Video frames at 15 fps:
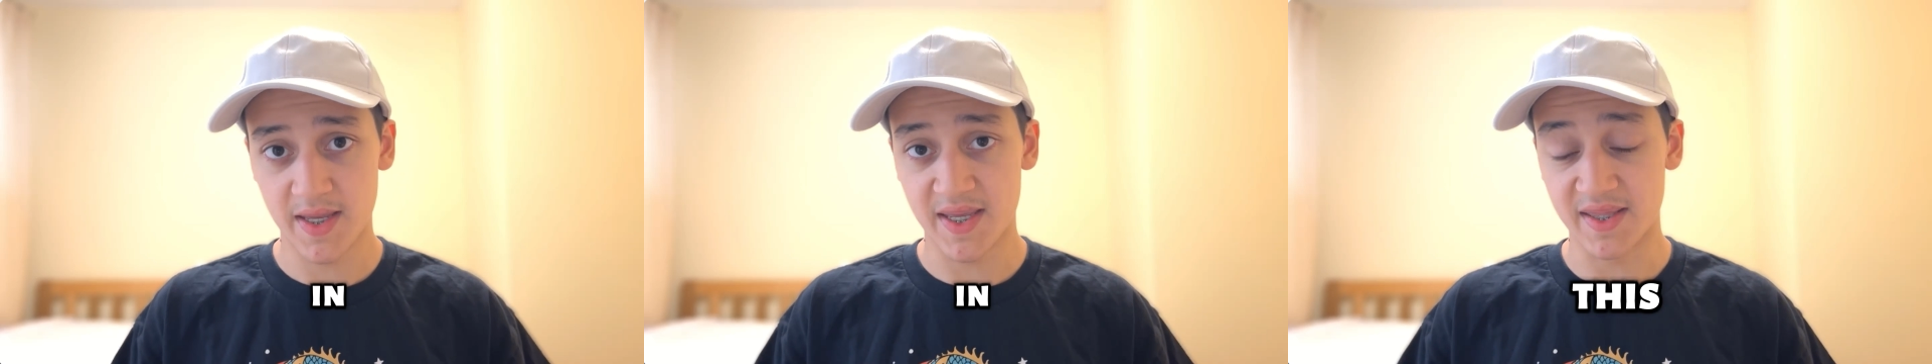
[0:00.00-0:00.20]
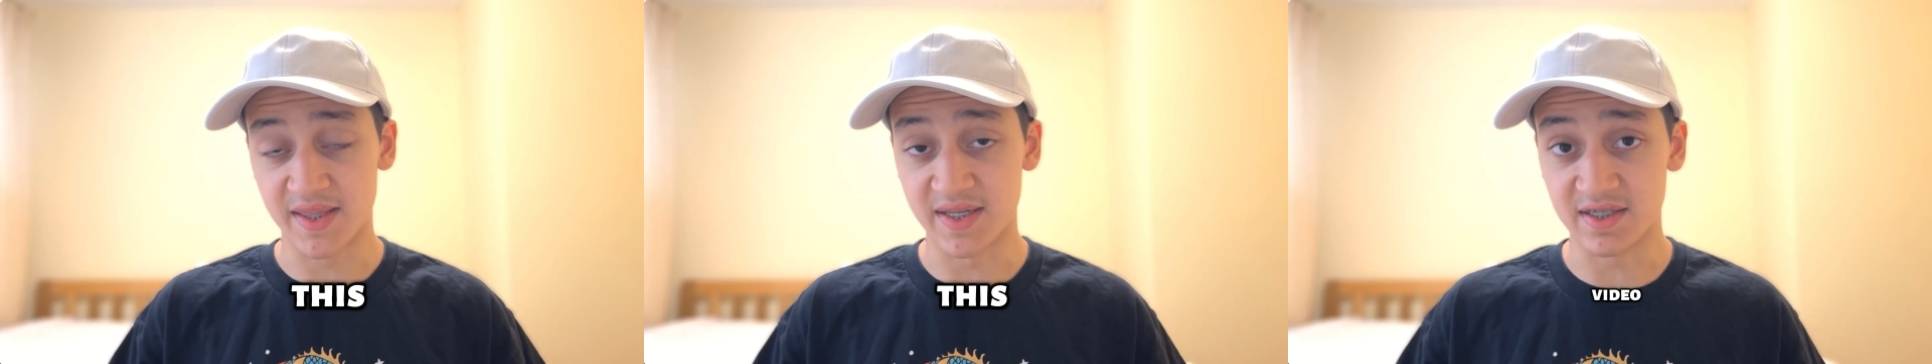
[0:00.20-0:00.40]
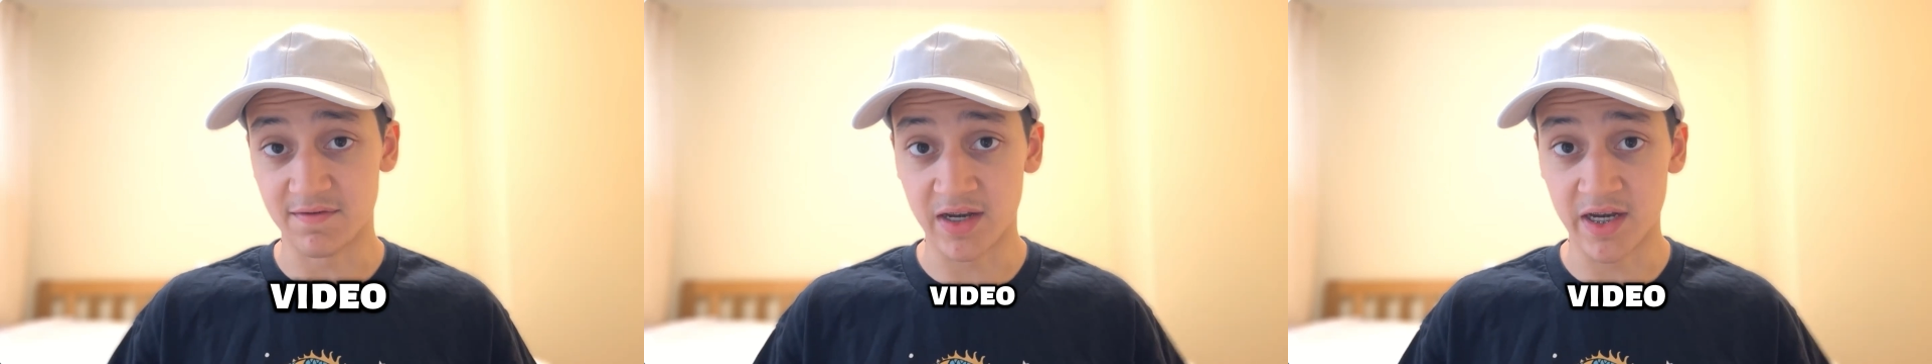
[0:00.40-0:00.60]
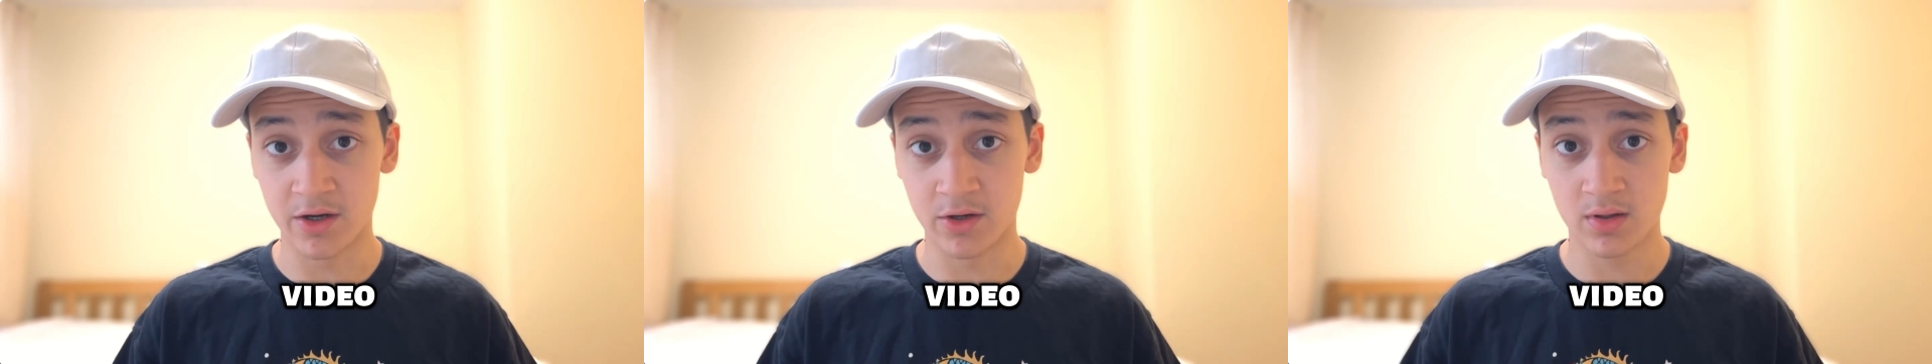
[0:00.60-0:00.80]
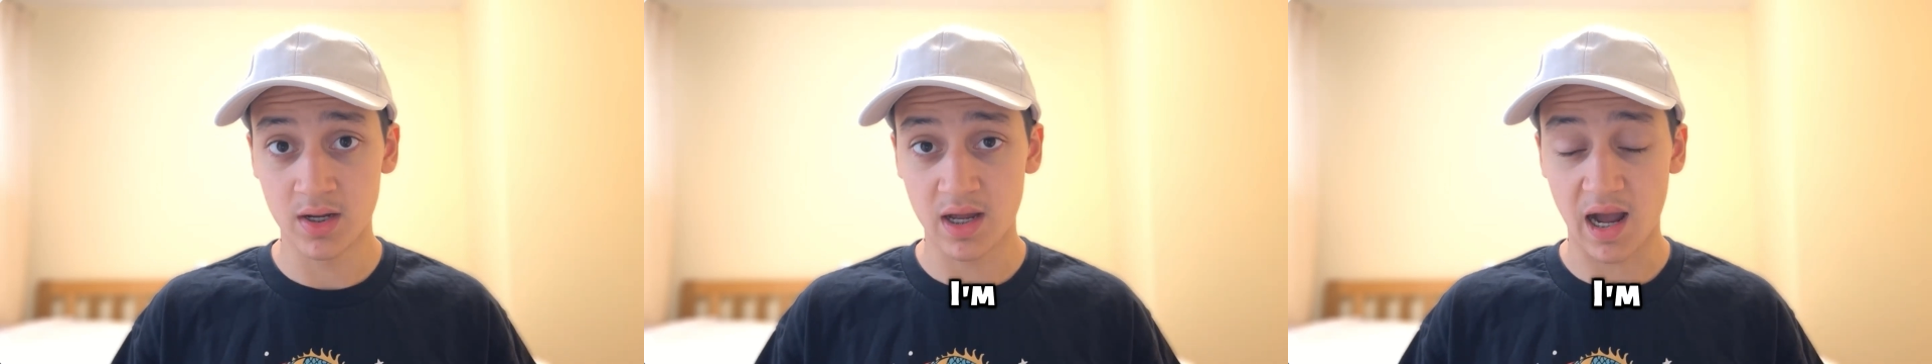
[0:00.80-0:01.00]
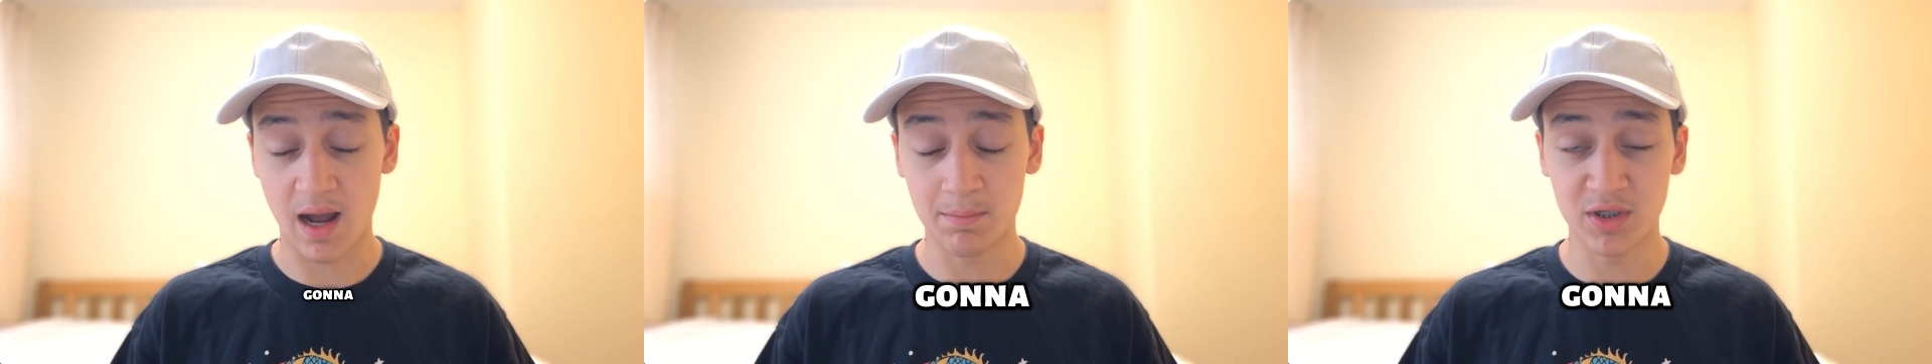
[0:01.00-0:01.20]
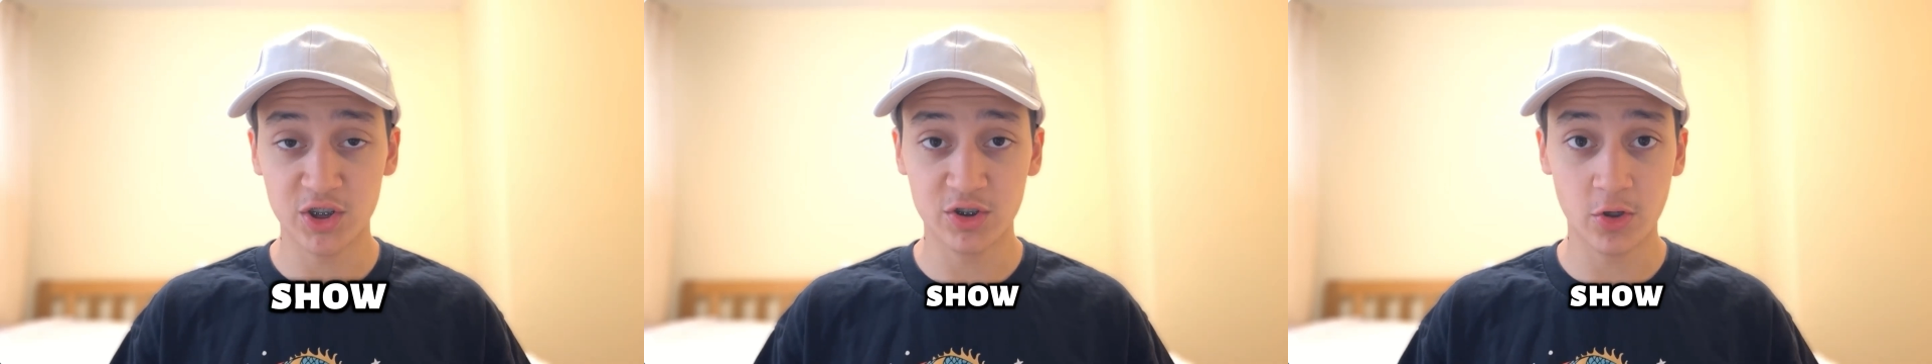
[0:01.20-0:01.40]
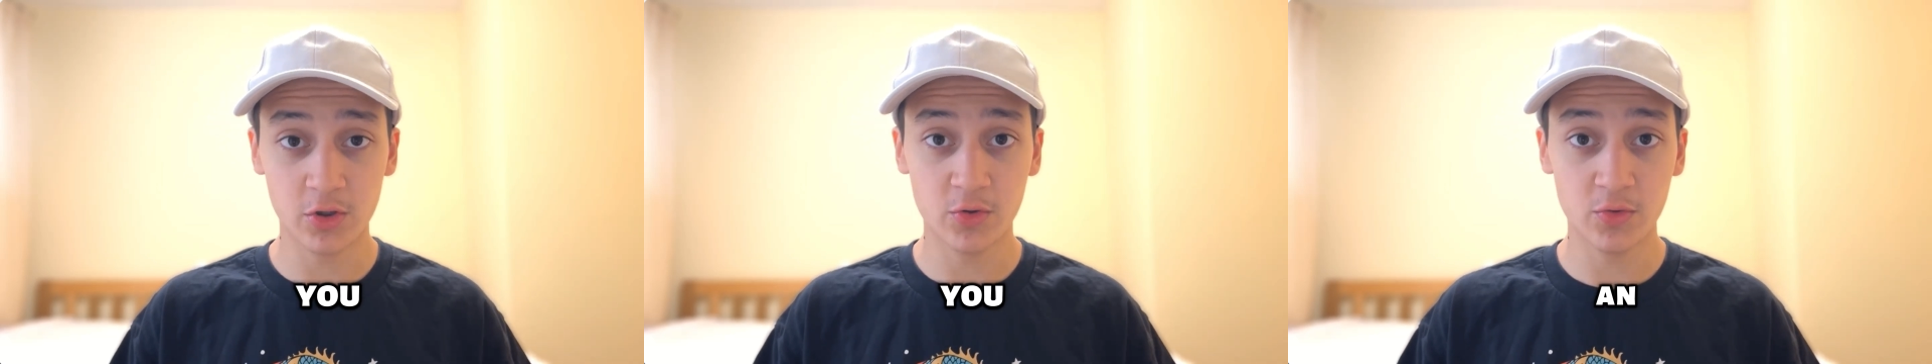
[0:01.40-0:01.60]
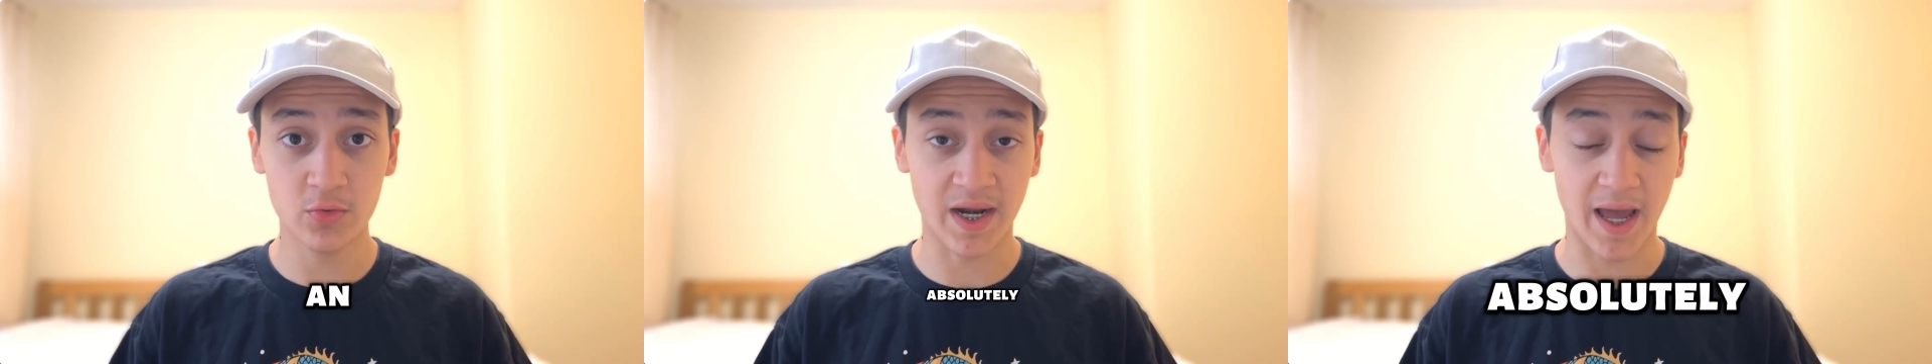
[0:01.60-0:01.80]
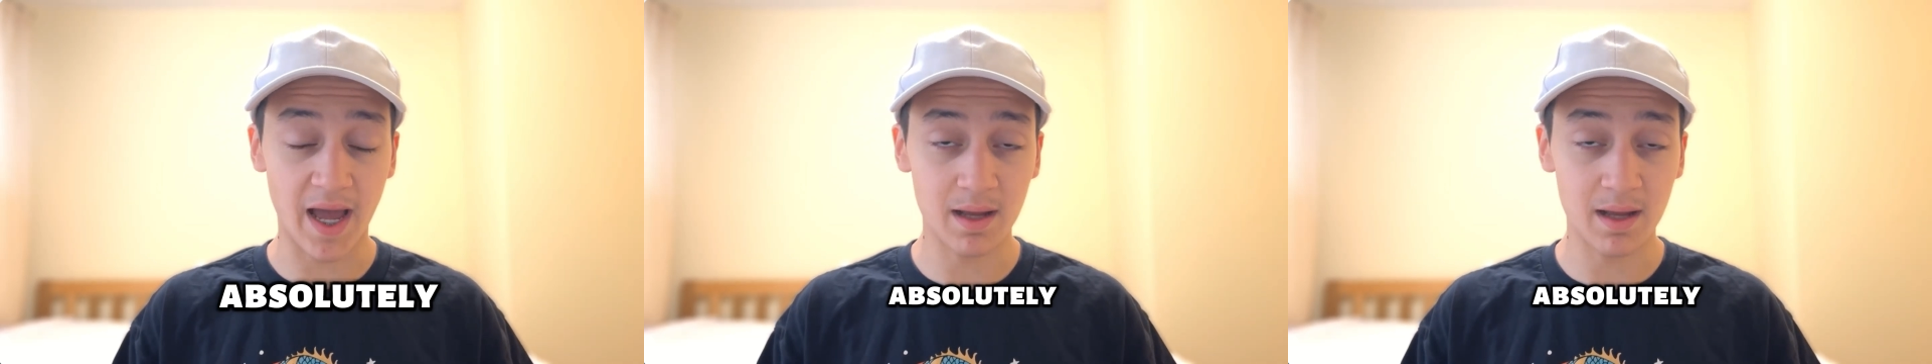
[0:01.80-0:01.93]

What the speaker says: In this video, I'm going to show you an